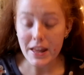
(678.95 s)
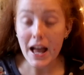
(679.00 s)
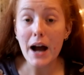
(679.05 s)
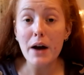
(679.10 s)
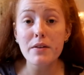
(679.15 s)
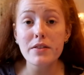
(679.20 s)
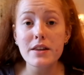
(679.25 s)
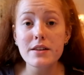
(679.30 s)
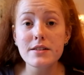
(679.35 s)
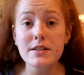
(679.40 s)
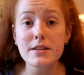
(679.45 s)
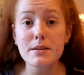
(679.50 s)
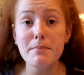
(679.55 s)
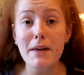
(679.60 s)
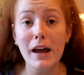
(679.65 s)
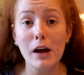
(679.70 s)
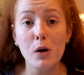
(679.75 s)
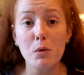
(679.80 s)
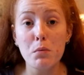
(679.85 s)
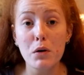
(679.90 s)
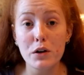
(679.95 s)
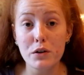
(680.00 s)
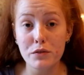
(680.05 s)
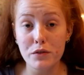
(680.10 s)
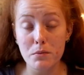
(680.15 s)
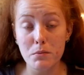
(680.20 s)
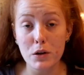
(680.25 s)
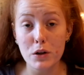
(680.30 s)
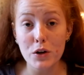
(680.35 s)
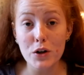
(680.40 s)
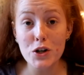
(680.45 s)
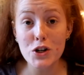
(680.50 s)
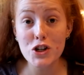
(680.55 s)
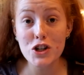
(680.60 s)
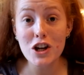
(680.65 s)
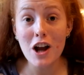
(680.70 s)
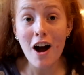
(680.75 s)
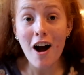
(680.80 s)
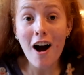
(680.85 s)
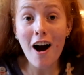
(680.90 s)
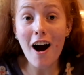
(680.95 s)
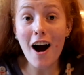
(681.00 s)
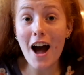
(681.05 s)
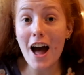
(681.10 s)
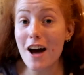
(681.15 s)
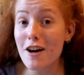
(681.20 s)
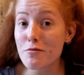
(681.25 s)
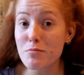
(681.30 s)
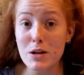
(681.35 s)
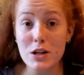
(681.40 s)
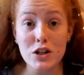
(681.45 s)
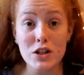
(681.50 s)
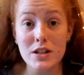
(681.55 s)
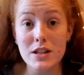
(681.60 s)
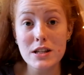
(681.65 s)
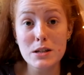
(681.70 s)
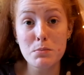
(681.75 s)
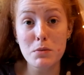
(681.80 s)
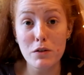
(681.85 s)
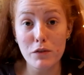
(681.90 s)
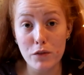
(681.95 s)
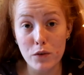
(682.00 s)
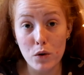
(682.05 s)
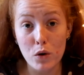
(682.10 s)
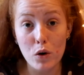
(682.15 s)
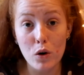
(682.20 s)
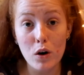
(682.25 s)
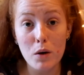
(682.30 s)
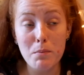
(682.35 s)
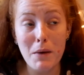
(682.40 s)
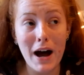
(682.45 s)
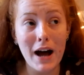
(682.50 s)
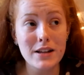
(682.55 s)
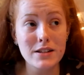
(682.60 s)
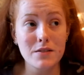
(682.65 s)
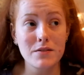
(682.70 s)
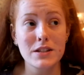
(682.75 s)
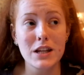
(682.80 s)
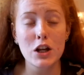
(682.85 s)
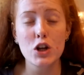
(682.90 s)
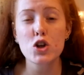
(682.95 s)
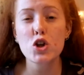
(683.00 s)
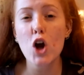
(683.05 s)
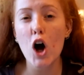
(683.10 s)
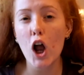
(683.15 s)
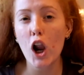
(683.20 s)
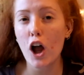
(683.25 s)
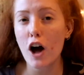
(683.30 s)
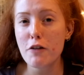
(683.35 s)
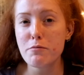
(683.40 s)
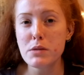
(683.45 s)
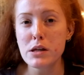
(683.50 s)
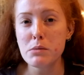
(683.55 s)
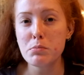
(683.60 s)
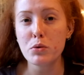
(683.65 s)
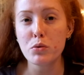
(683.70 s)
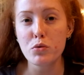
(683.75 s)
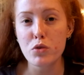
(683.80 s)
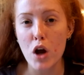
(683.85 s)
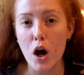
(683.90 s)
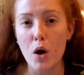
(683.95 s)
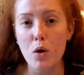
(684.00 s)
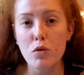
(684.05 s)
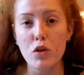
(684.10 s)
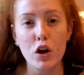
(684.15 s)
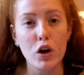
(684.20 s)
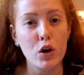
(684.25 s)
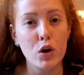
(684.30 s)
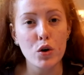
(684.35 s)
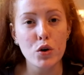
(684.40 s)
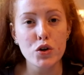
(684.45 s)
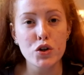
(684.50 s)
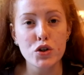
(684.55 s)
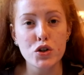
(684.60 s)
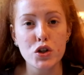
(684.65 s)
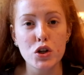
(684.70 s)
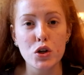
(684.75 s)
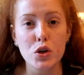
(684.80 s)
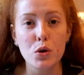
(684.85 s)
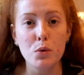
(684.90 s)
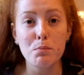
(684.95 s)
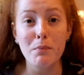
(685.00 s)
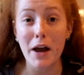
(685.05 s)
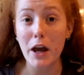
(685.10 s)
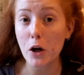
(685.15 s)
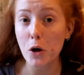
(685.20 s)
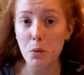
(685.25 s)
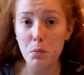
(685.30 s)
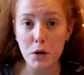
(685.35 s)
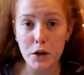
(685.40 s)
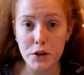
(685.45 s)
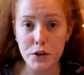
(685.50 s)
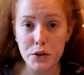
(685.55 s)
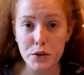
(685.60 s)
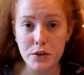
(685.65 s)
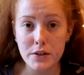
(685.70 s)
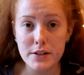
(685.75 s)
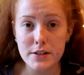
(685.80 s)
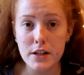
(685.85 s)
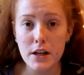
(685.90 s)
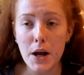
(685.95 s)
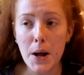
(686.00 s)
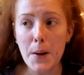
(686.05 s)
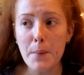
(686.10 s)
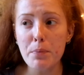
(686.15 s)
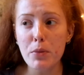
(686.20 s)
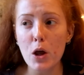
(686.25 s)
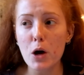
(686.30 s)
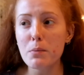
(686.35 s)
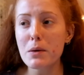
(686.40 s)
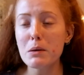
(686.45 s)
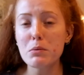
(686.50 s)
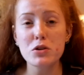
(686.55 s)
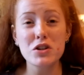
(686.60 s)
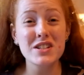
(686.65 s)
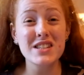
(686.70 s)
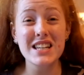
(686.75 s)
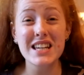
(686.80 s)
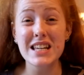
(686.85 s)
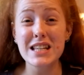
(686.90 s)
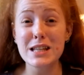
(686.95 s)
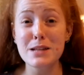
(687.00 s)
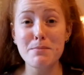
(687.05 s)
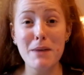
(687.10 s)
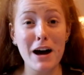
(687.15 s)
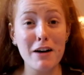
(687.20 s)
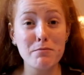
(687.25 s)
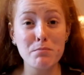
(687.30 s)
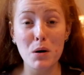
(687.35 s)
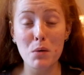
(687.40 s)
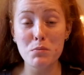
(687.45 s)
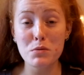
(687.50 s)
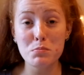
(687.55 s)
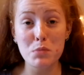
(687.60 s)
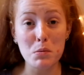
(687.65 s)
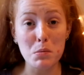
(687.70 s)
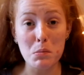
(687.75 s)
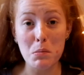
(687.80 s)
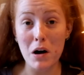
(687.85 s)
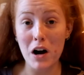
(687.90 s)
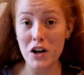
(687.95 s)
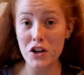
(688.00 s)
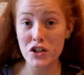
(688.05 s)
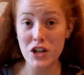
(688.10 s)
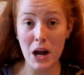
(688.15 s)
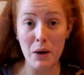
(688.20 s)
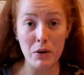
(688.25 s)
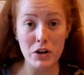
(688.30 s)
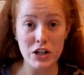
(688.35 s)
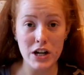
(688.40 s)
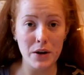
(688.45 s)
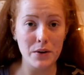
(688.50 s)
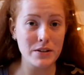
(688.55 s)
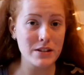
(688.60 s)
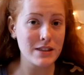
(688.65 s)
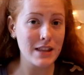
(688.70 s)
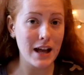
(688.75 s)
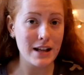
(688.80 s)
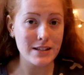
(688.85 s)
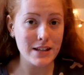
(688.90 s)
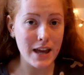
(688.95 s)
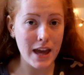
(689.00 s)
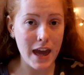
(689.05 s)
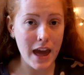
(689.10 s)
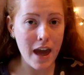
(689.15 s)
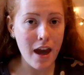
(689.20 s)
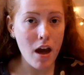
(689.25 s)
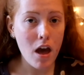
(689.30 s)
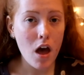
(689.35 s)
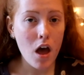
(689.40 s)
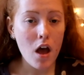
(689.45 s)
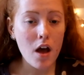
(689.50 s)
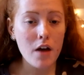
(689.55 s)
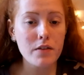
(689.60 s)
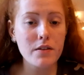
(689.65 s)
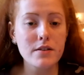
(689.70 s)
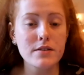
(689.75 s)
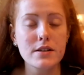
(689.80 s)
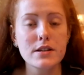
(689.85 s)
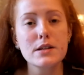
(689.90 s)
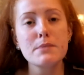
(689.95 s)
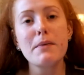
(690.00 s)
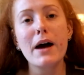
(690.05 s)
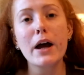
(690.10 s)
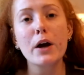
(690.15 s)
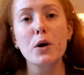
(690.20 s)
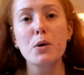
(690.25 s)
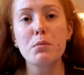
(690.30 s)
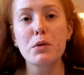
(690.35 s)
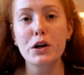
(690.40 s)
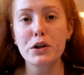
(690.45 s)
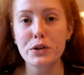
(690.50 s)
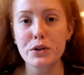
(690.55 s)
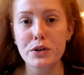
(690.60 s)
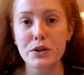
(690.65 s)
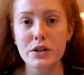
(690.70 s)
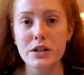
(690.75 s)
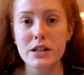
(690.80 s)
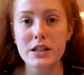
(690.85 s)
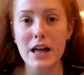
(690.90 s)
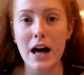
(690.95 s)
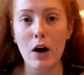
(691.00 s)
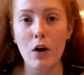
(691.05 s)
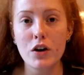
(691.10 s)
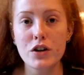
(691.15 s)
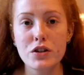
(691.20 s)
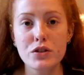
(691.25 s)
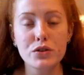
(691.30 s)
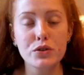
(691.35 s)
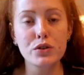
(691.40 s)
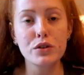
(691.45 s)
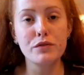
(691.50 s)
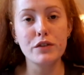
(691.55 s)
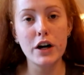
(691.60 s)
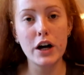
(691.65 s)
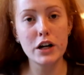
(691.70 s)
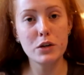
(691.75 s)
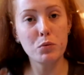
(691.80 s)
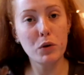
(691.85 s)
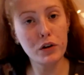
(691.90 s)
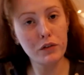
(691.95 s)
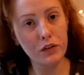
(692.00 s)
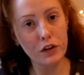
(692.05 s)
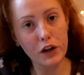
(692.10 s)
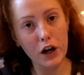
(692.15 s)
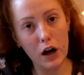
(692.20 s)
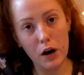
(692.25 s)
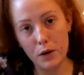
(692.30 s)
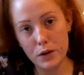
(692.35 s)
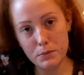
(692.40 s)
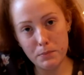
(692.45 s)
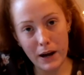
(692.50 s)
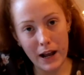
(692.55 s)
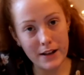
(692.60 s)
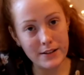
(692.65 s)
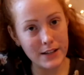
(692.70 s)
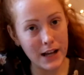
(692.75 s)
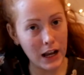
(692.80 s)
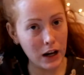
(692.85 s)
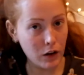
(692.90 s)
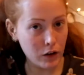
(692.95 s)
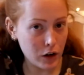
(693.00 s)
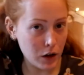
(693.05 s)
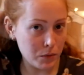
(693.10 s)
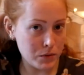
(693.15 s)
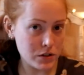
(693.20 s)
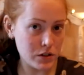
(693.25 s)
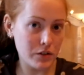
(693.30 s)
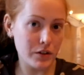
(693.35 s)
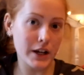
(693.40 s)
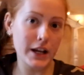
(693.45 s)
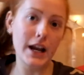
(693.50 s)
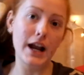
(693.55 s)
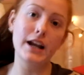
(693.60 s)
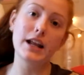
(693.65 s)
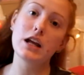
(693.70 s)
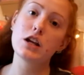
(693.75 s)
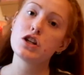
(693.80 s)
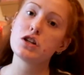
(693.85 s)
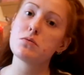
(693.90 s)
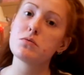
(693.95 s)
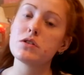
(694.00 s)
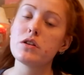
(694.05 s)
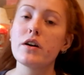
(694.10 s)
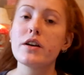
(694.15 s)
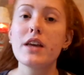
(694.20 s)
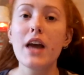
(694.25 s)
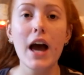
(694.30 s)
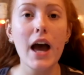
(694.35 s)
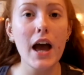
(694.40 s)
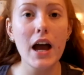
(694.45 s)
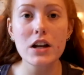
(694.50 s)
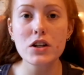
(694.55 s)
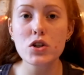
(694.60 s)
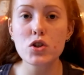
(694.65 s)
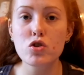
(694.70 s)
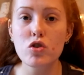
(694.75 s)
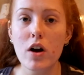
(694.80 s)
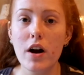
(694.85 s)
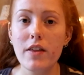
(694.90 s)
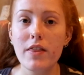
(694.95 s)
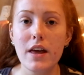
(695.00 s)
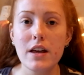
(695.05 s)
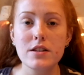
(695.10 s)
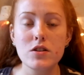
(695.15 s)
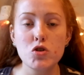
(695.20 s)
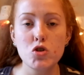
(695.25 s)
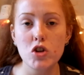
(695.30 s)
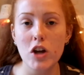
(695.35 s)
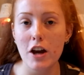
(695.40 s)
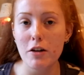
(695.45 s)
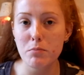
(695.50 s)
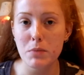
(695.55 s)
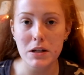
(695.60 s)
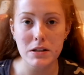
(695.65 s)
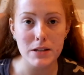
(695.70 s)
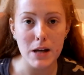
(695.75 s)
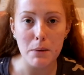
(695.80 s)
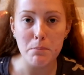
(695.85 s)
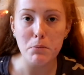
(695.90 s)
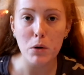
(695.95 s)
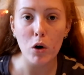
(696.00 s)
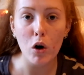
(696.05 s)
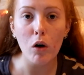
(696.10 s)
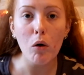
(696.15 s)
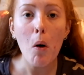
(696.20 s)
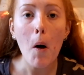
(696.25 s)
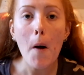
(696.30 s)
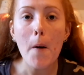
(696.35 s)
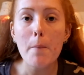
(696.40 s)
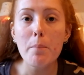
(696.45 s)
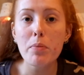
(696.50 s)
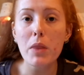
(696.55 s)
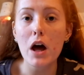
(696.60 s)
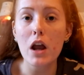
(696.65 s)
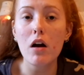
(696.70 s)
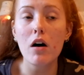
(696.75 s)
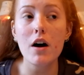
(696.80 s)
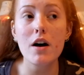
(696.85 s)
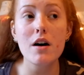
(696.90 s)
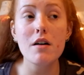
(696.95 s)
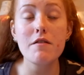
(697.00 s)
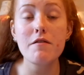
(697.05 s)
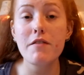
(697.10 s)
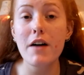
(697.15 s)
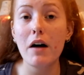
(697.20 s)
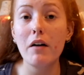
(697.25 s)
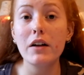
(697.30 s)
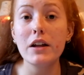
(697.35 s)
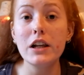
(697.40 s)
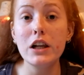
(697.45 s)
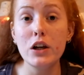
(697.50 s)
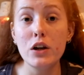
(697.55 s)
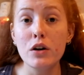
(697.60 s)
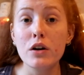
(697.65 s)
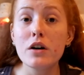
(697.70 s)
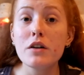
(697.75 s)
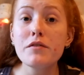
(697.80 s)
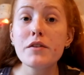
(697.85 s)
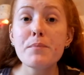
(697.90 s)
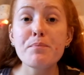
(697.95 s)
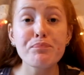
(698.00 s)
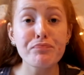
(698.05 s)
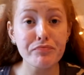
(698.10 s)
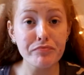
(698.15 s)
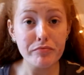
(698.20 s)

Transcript: Now, this is a makeup product from Lush. I have mentioned this before, but as I've said, not a lot of people know that Lush do makeup products. A lot of people just think it's the bath bombs, bubble bars, shower gels, and that's it. This is a makeup product that I discovered. One of the girls, bless her, like, I was looking at it and she was like, yeah, just try this, and she gave me a sample, and I fell in love.